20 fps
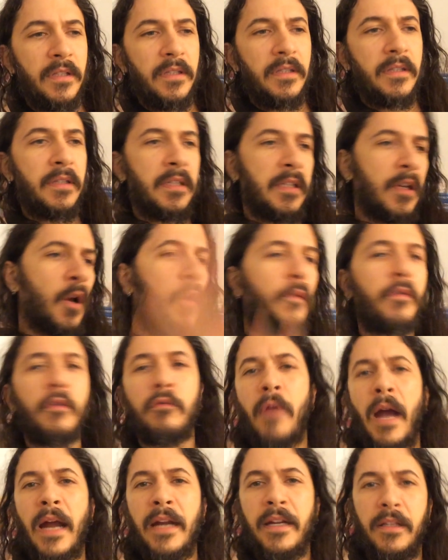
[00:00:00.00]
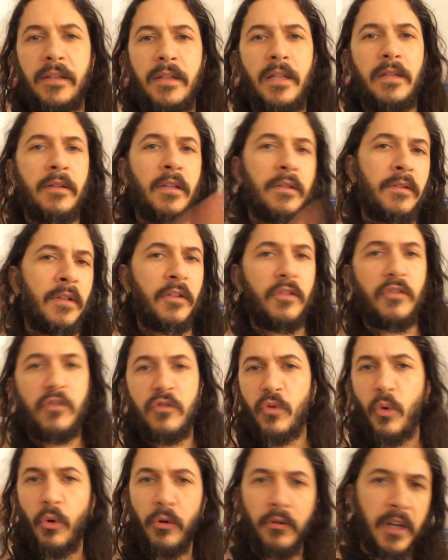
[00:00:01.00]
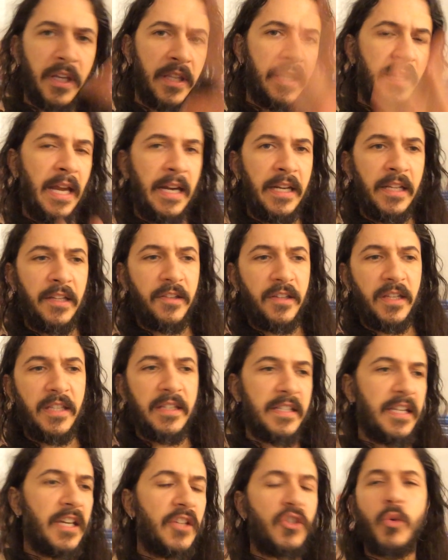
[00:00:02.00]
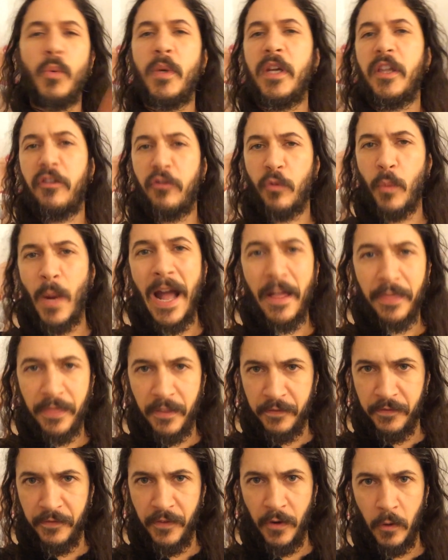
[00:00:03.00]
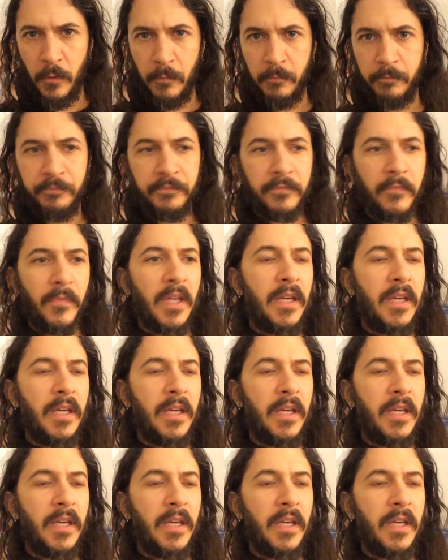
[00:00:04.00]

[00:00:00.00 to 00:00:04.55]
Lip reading: the overriding the story that is continuing throughout the film